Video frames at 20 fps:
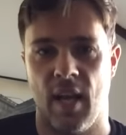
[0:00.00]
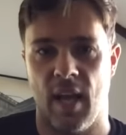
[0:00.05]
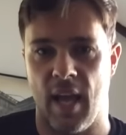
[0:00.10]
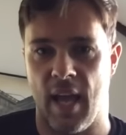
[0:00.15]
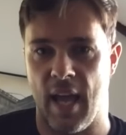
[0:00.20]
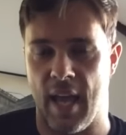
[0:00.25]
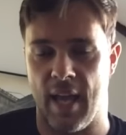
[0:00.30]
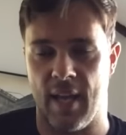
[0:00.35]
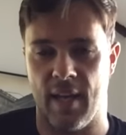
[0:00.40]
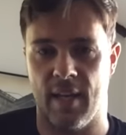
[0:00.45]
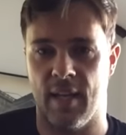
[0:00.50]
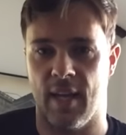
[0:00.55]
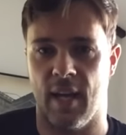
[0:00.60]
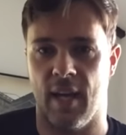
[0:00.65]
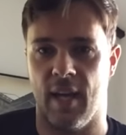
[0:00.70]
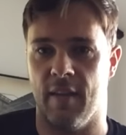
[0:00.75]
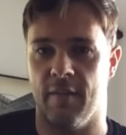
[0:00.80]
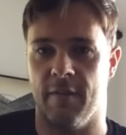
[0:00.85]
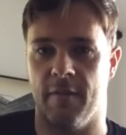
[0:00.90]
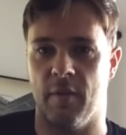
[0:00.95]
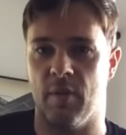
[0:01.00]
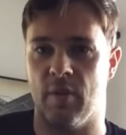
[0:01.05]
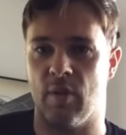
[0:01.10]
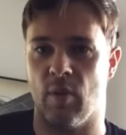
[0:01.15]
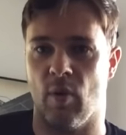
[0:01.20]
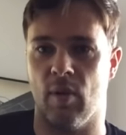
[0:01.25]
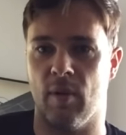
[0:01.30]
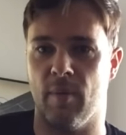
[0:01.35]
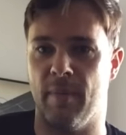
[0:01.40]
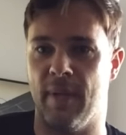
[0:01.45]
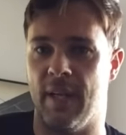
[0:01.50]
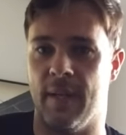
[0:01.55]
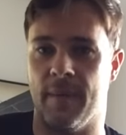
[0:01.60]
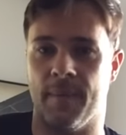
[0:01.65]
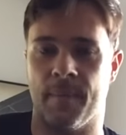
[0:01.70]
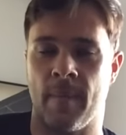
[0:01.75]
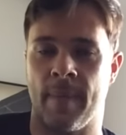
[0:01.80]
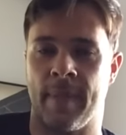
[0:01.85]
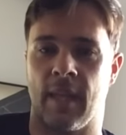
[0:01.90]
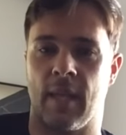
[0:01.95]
And uh, if you told me